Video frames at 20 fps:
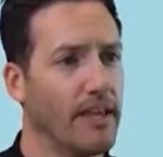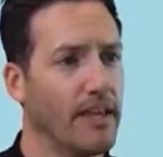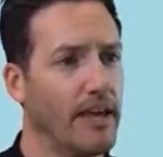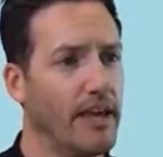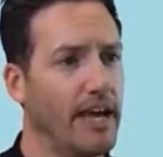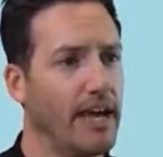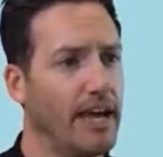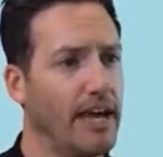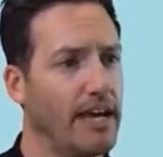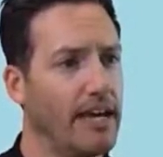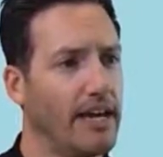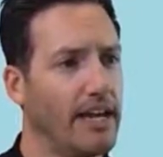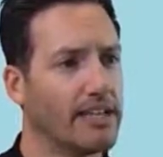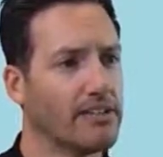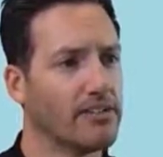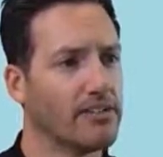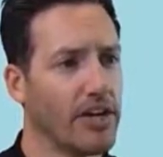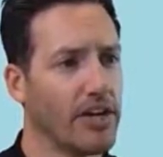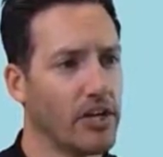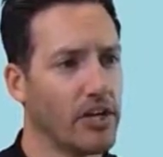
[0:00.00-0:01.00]
And
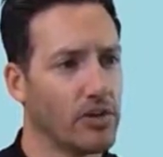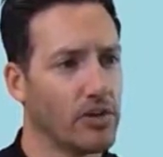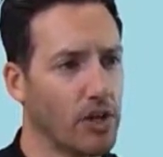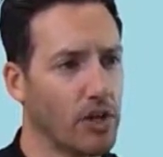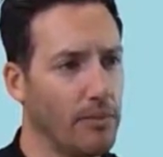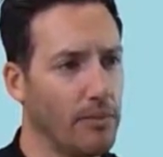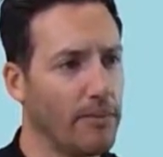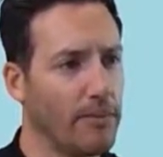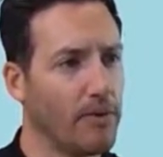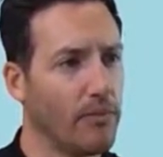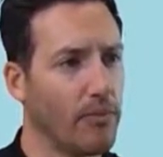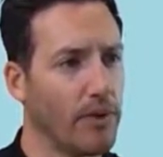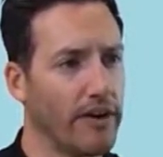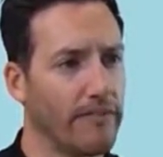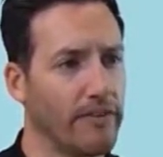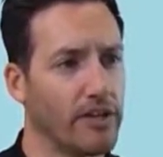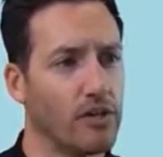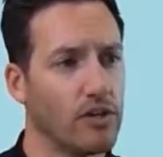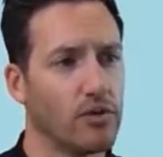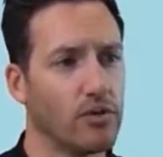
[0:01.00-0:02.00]
it's not a huge commitment.
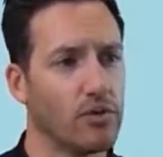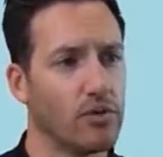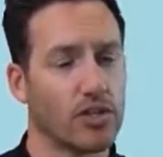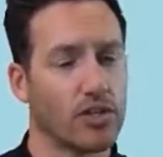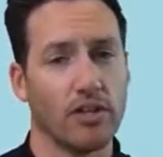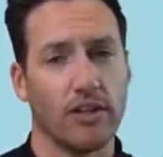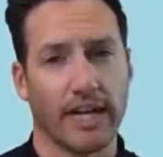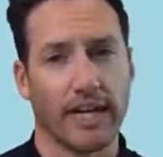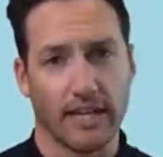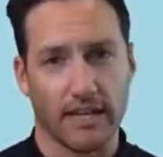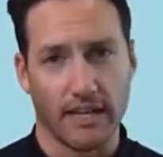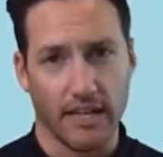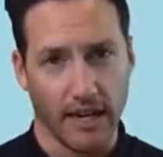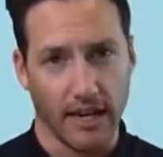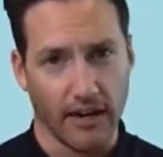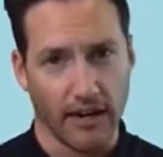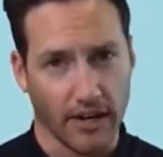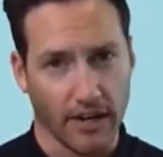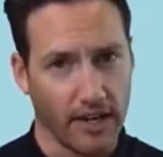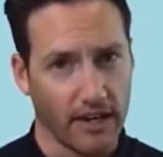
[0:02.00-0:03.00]
Whatever you select
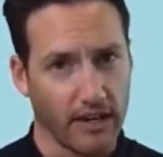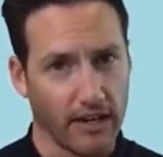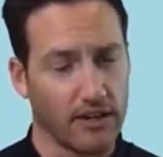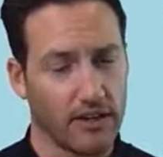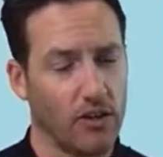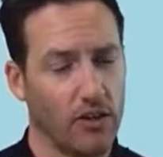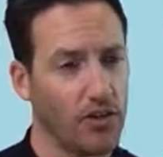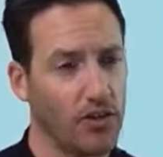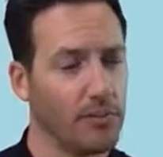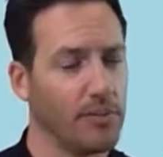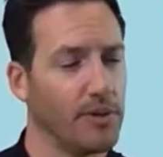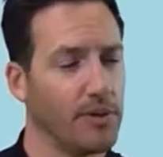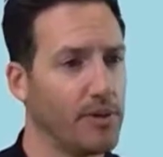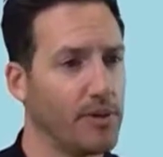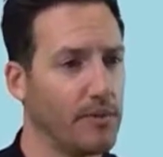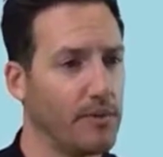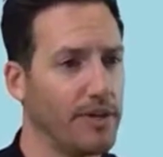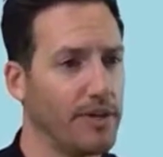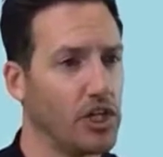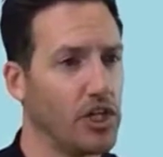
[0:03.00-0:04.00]
there can
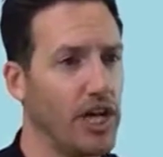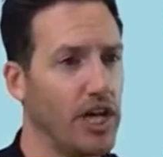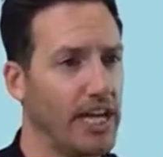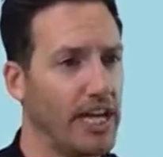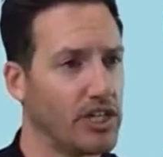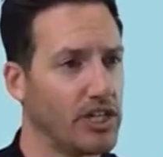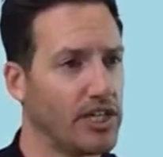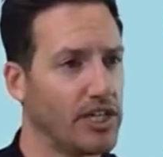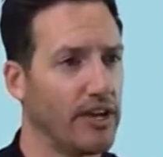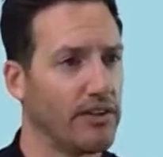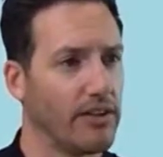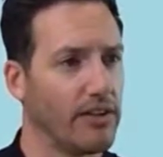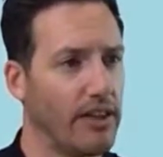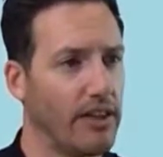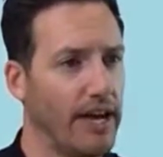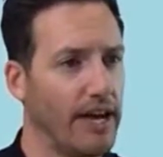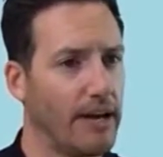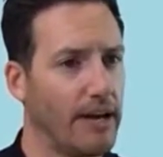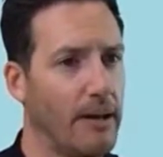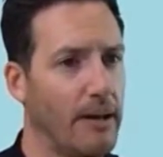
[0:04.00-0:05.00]
ultimately be changed down the
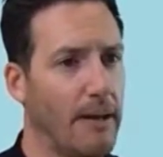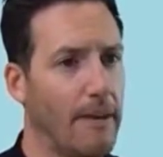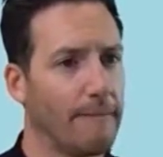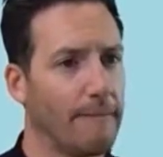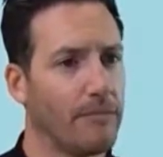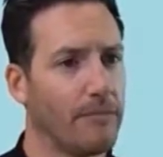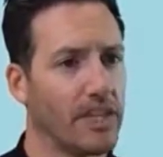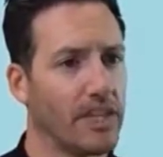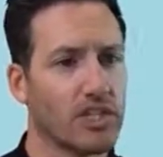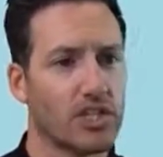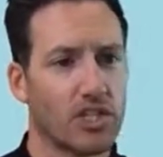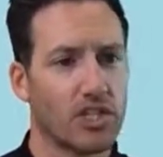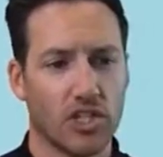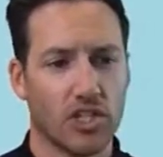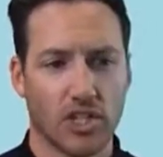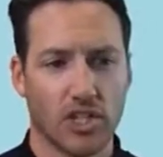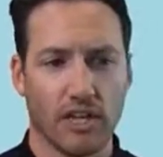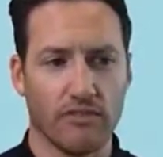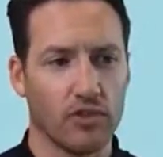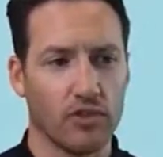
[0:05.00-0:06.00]
line. But this
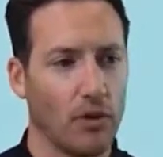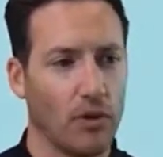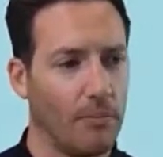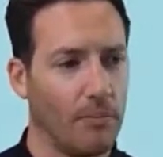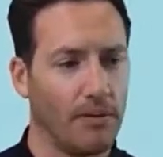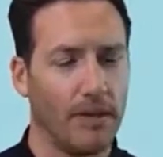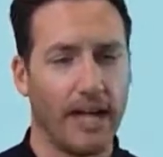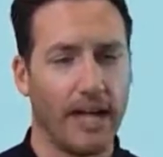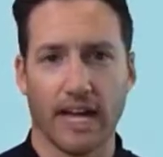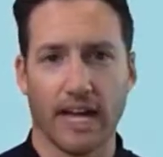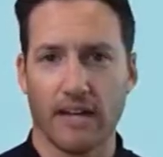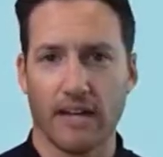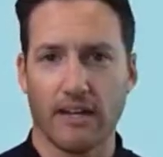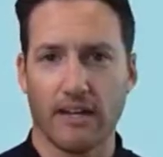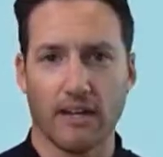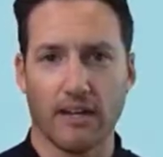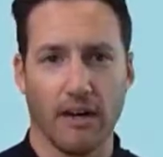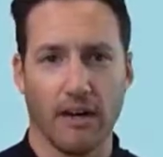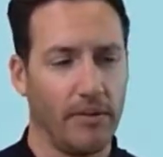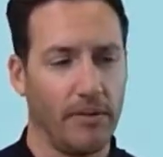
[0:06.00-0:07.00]
just gives you a blank
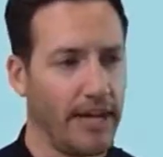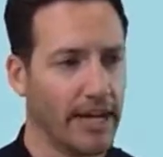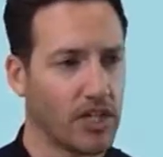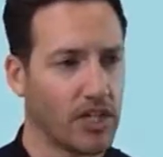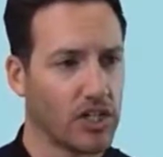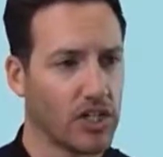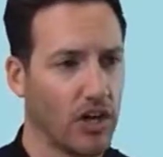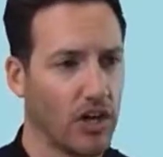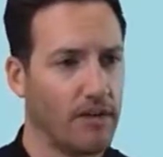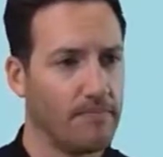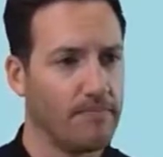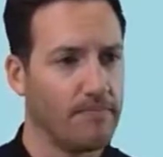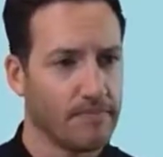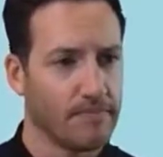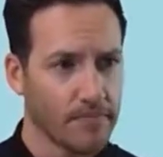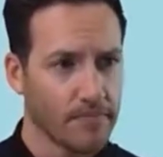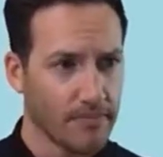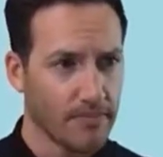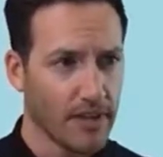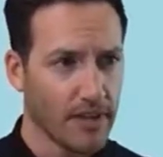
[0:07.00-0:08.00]
chart,
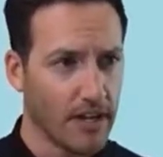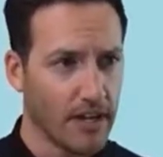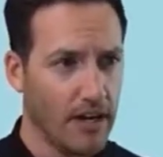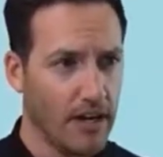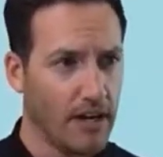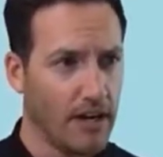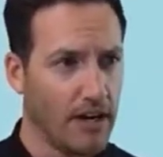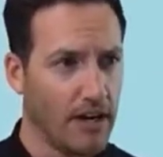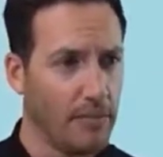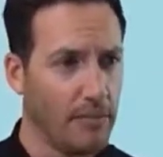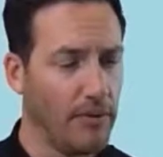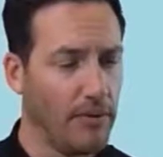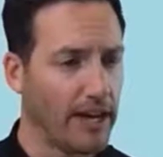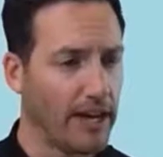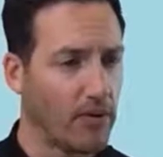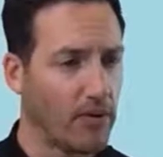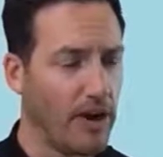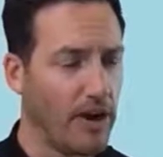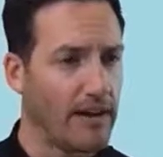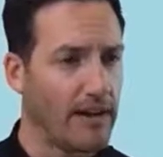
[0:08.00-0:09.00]

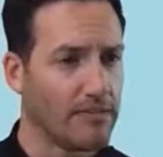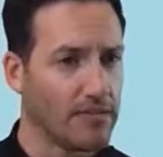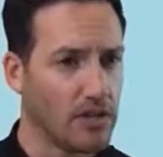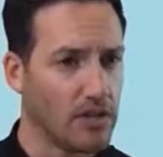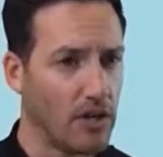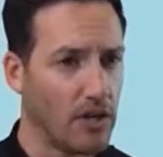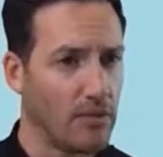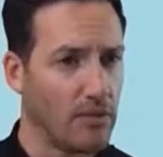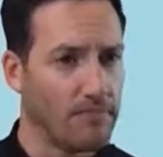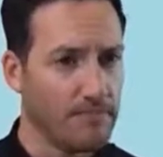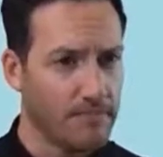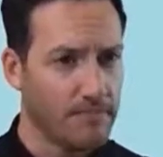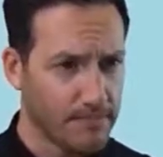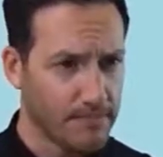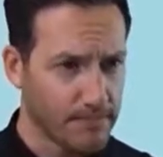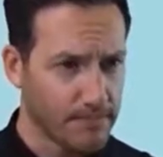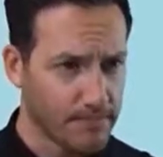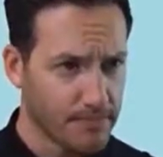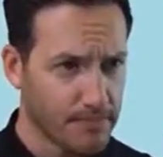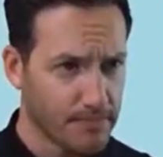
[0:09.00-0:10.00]
blank graph. So
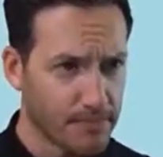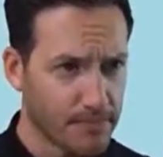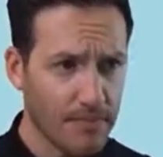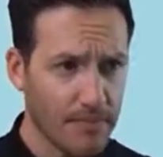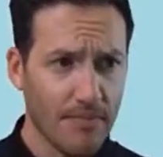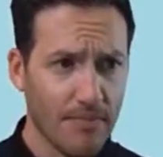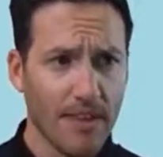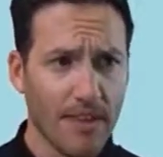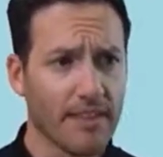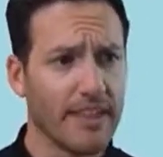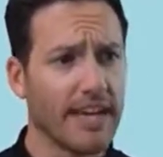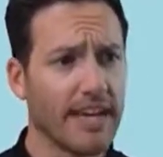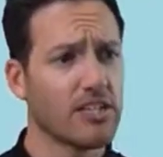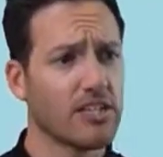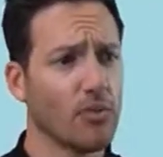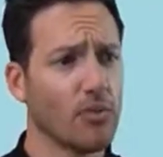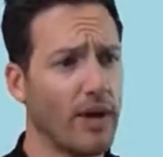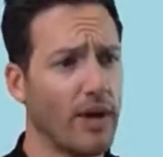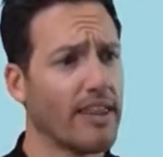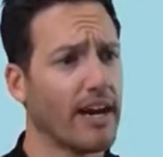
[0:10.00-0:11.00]

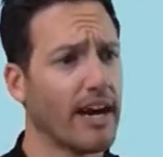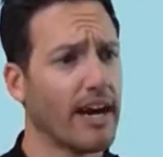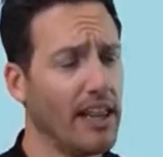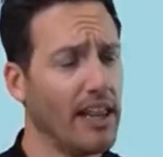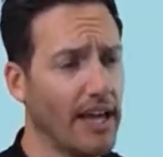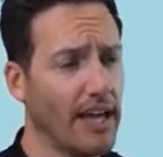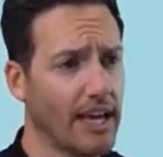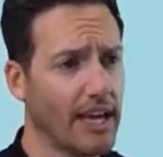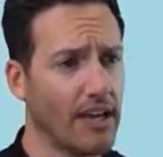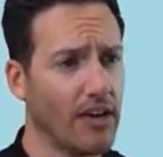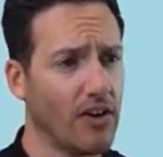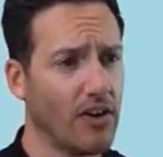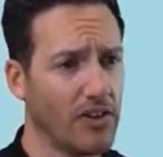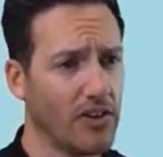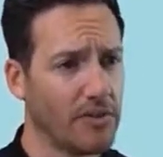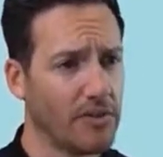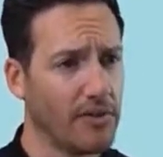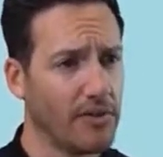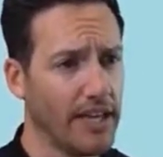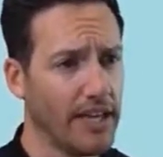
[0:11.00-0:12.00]
that's the way that I like it.
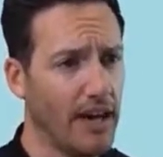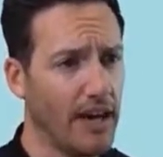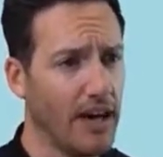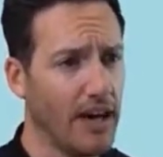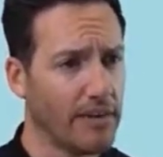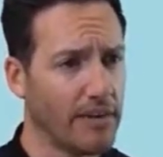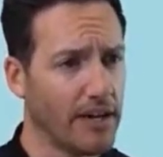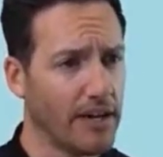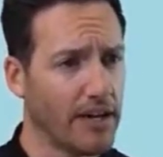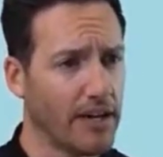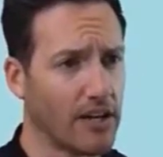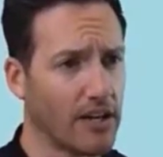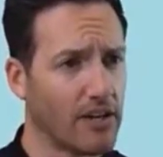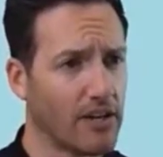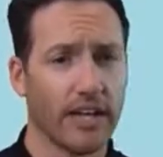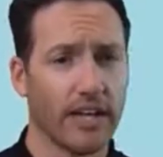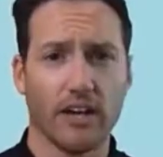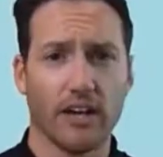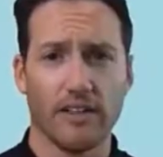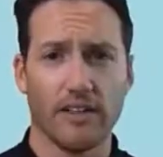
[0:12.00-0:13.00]
Ultimately, I'm going to
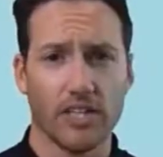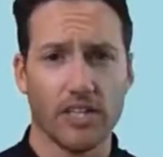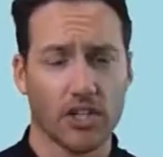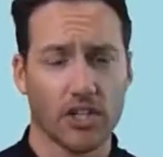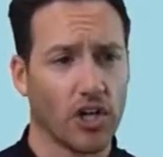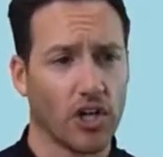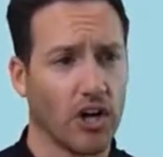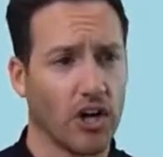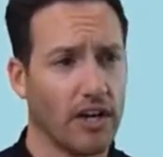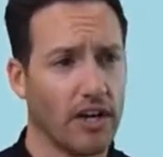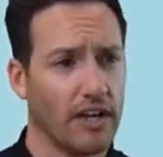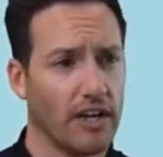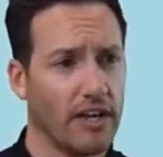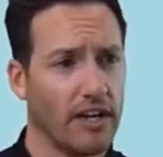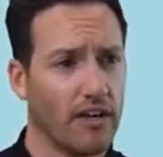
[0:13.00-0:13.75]
click on this chart,